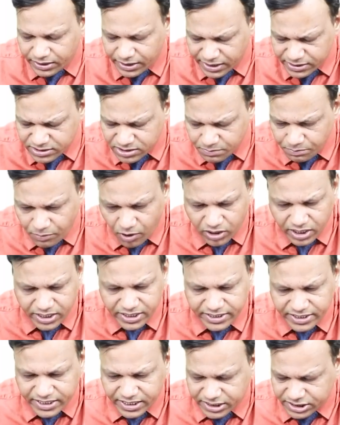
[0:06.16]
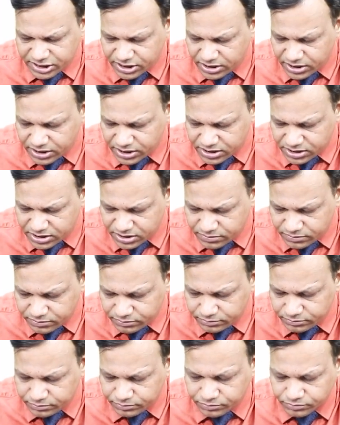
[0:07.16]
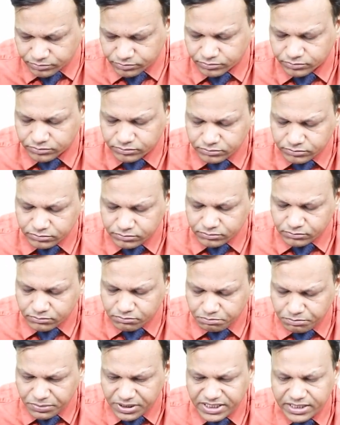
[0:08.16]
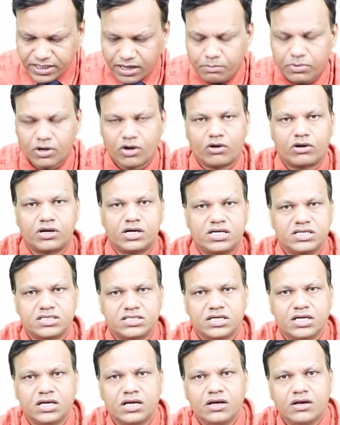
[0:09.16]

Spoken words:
Next important interaction is beta blockers